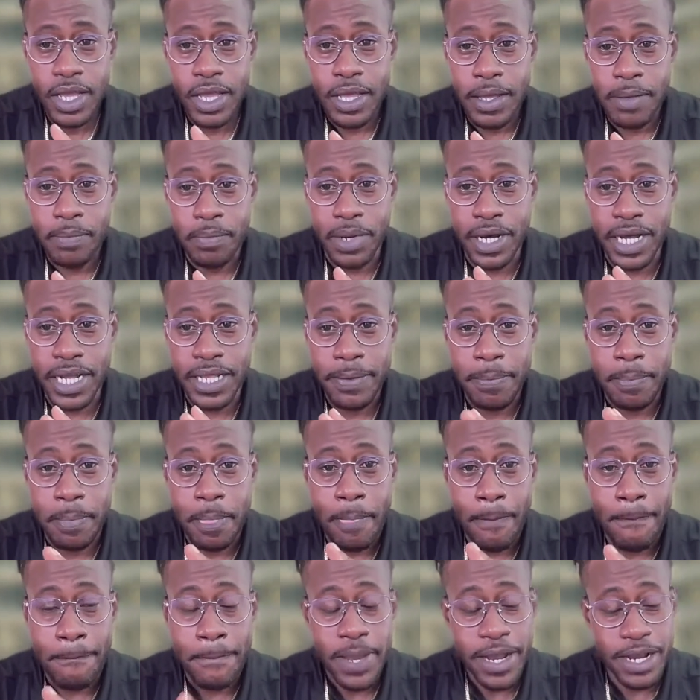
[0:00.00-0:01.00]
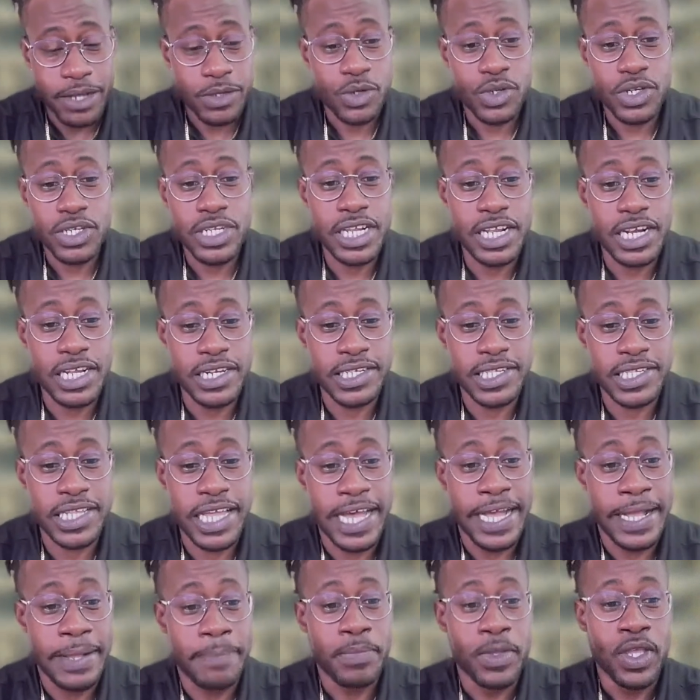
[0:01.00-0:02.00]
But here's what you need to
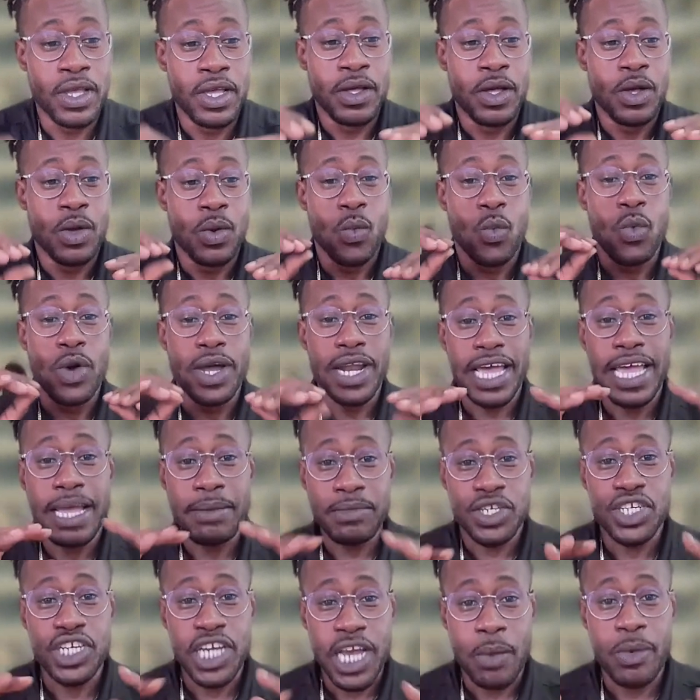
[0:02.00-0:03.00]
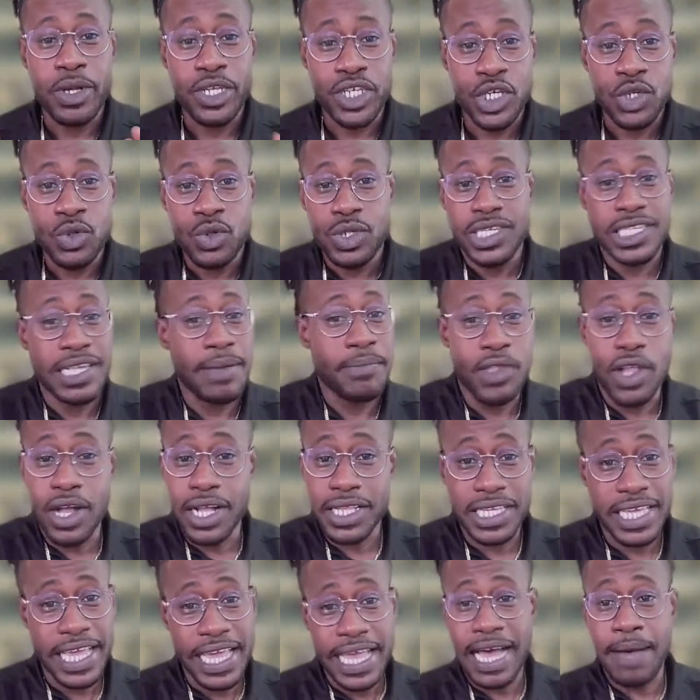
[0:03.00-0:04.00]
understand. What I am sharing with you, because I'm
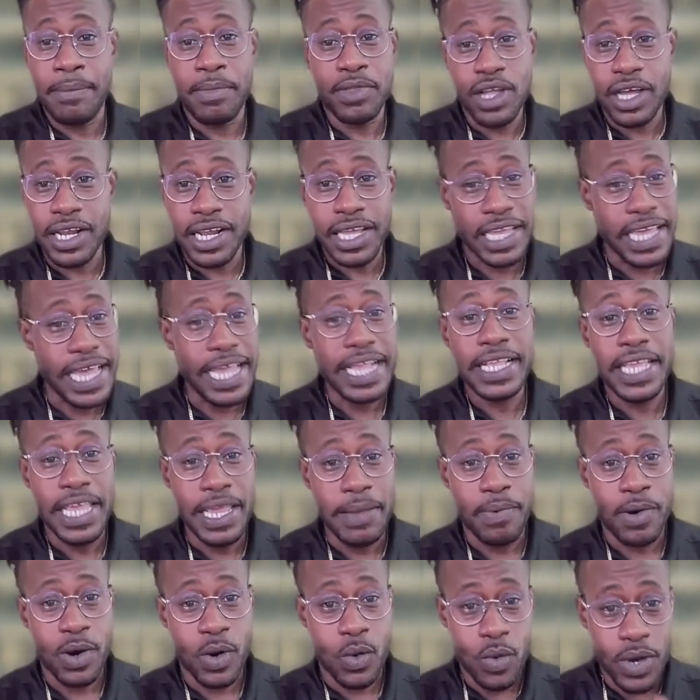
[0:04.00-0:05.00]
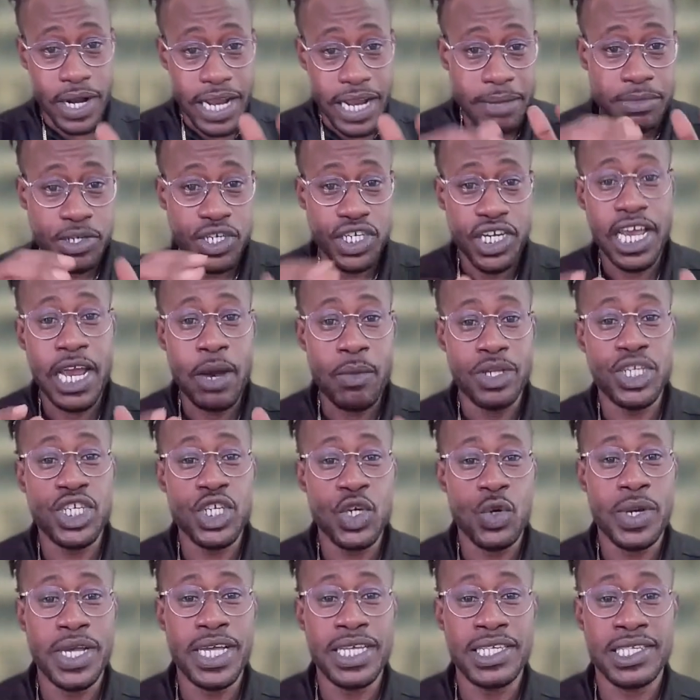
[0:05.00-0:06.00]
not a gatekeeper. What I'm sharing with
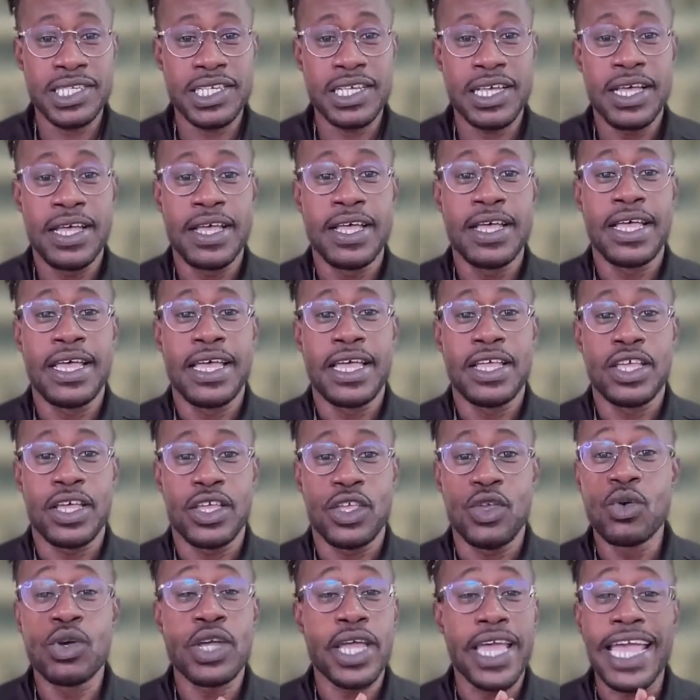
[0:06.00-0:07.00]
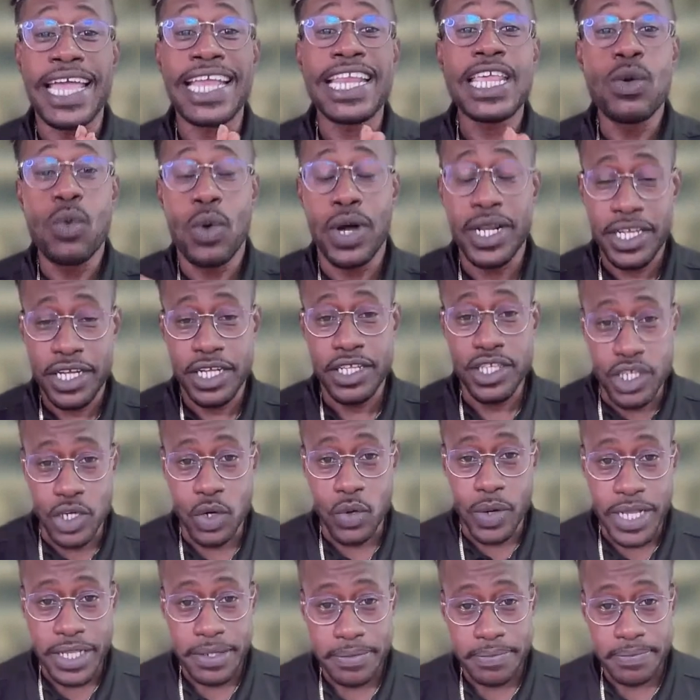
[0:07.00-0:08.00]
you is anyone can
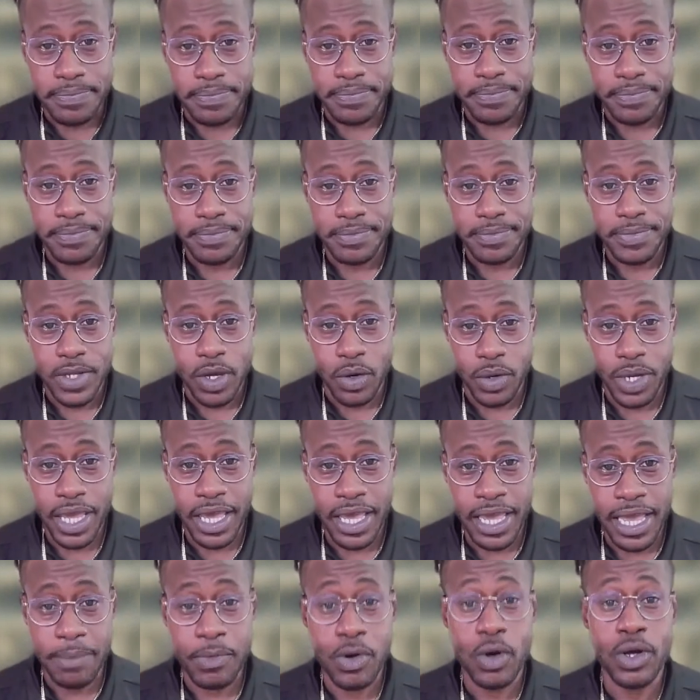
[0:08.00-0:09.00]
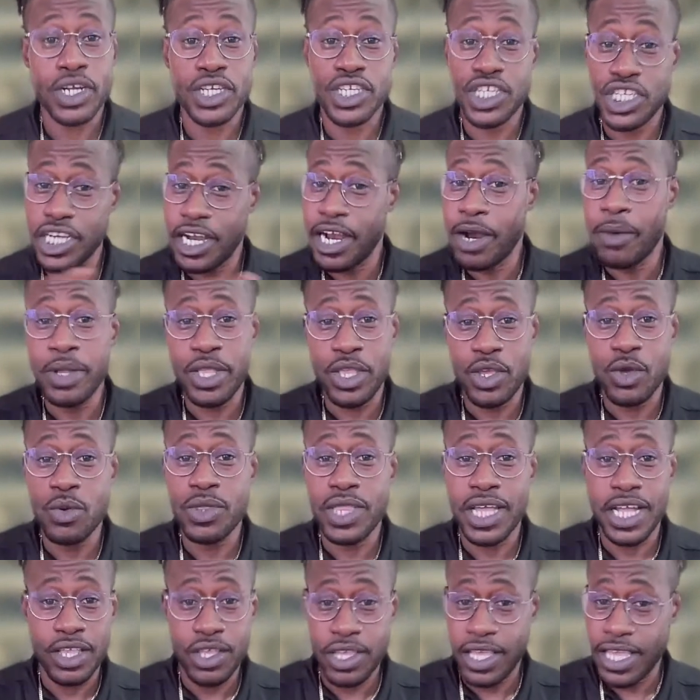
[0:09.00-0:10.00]
do it. Okay. I'm going to share with you
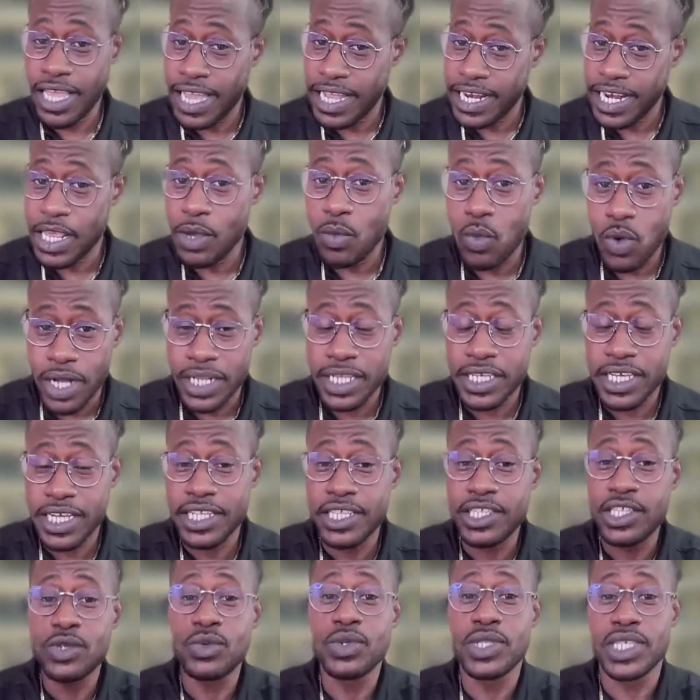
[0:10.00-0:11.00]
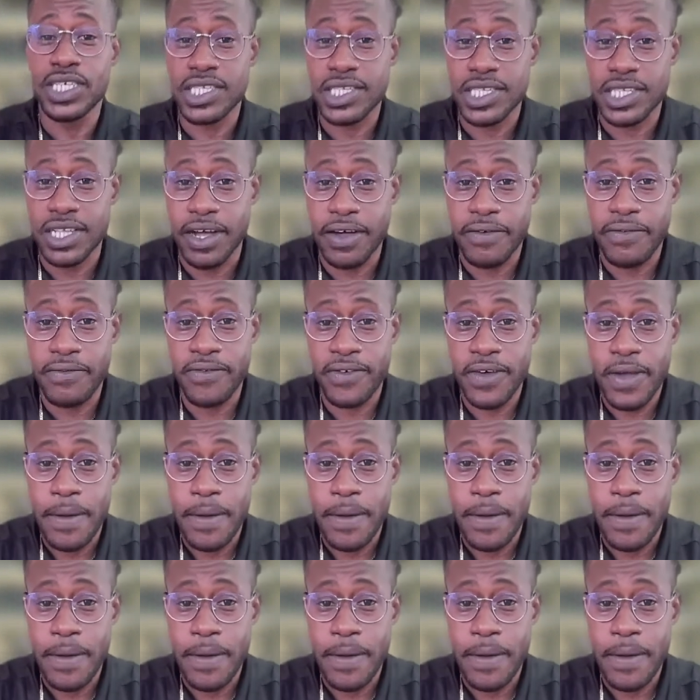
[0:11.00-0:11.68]
that anyone can do this stuff.